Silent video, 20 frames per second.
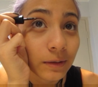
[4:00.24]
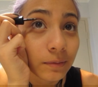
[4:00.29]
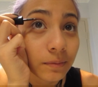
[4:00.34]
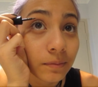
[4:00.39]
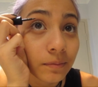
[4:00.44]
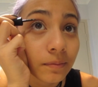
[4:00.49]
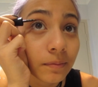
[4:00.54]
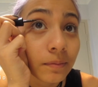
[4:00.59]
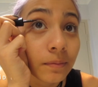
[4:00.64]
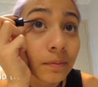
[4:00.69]

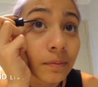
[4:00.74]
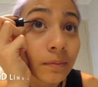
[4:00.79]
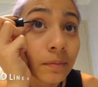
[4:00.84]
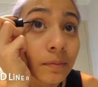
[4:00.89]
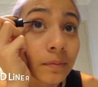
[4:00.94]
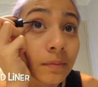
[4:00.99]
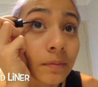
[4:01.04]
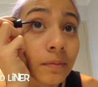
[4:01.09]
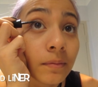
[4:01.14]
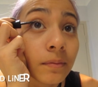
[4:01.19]

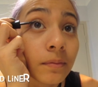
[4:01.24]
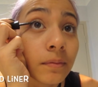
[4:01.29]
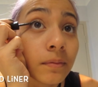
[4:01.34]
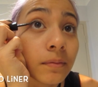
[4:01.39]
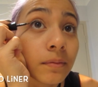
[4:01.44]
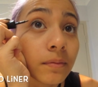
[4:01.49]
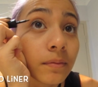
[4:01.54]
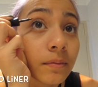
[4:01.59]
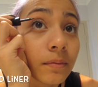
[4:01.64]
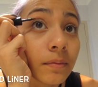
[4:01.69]

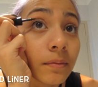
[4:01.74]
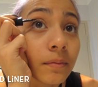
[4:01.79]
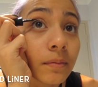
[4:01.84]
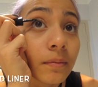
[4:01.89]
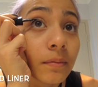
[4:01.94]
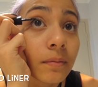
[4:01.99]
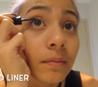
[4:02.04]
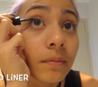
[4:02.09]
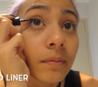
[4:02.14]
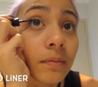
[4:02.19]

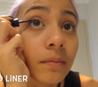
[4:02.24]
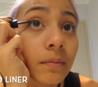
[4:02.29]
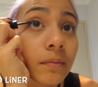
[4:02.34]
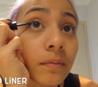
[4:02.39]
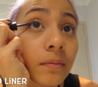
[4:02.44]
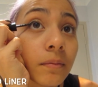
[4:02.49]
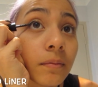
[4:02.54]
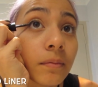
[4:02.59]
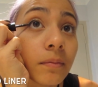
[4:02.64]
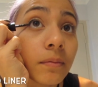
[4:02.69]

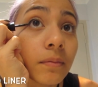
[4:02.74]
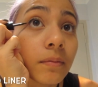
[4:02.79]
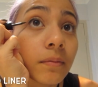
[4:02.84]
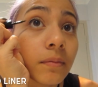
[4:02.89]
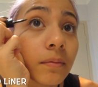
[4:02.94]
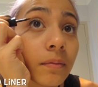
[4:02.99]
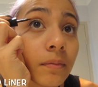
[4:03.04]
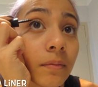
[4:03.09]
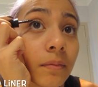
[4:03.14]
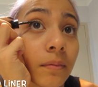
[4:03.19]

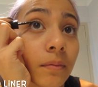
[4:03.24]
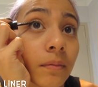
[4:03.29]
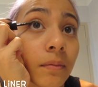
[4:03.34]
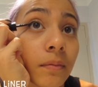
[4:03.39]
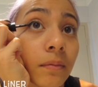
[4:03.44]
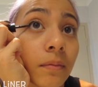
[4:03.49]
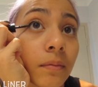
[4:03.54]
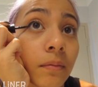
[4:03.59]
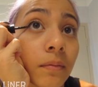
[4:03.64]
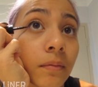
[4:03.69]

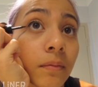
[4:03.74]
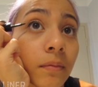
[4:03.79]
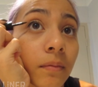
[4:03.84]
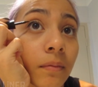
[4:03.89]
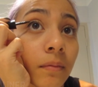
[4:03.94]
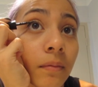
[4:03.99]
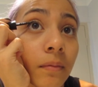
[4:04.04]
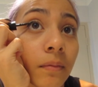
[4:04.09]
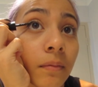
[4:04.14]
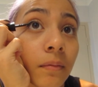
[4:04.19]

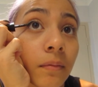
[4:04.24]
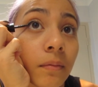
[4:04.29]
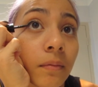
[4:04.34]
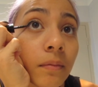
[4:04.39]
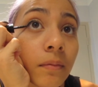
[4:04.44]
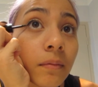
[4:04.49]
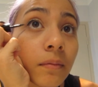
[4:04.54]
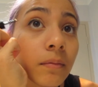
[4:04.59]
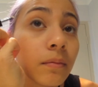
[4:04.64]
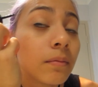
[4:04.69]

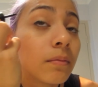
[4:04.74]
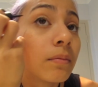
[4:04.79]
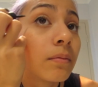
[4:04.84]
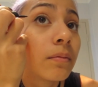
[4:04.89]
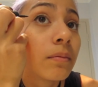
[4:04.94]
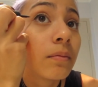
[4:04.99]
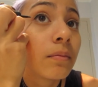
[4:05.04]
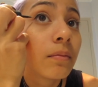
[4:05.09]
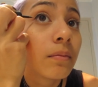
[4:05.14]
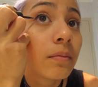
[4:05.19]

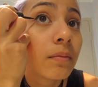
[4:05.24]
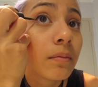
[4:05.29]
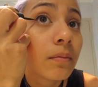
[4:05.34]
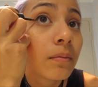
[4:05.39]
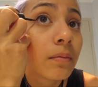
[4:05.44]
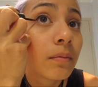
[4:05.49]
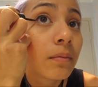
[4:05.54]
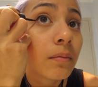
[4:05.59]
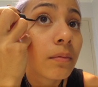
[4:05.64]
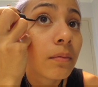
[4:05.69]

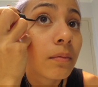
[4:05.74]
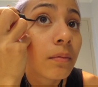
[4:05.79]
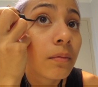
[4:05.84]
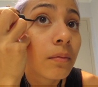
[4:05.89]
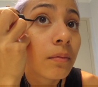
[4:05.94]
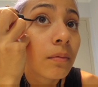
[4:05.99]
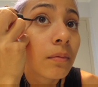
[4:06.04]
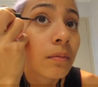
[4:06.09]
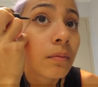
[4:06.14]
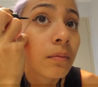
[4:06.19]

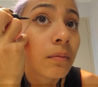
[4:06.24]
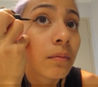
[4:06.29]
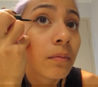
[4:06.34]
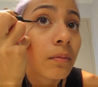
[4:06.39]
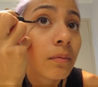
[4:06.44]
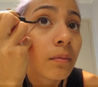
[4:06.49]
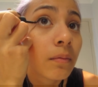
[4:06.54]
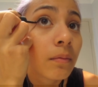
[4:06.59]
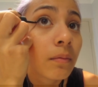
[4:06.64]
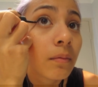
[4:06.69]

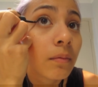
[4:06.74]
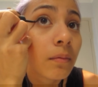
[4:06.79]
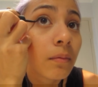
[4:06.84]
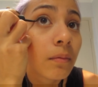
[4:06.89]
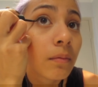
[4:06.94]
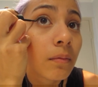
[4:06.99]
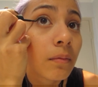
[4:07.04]
No one is speaking in this clip.